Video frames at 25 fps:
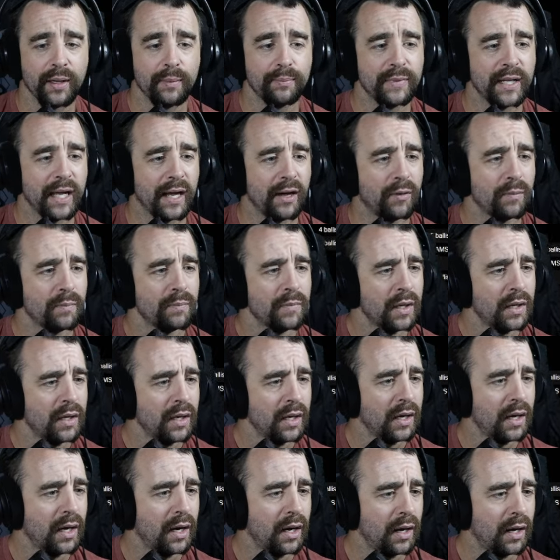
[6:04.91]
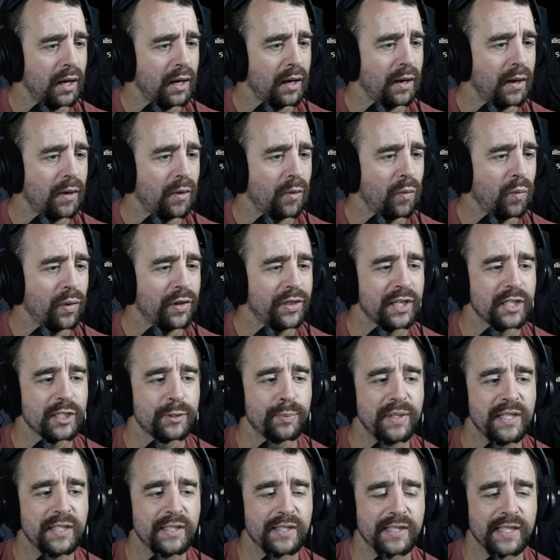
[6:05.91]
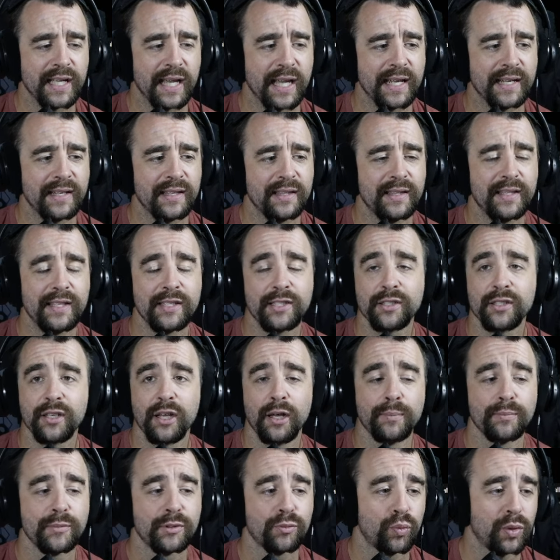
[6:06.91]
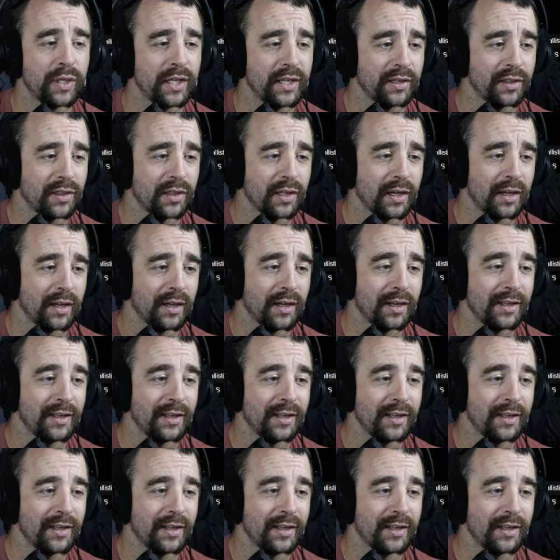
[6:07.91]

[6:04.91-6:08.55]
Now, with this being said, this comes with 10